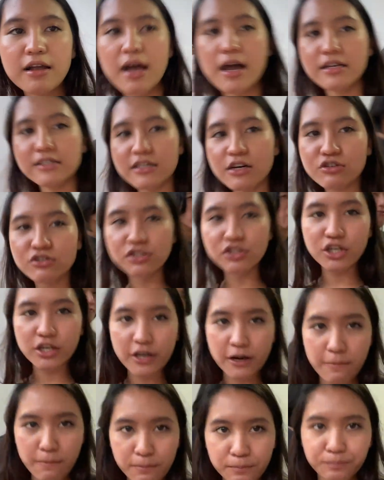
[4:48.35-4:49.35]
Guys, how's the
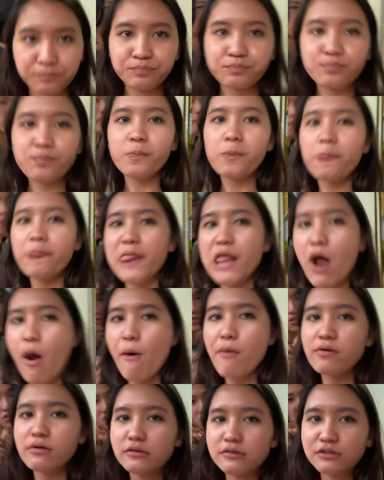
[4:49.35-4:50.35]
chicken?
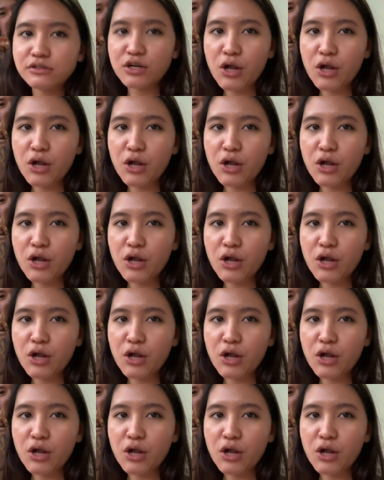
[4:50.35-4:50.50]
It's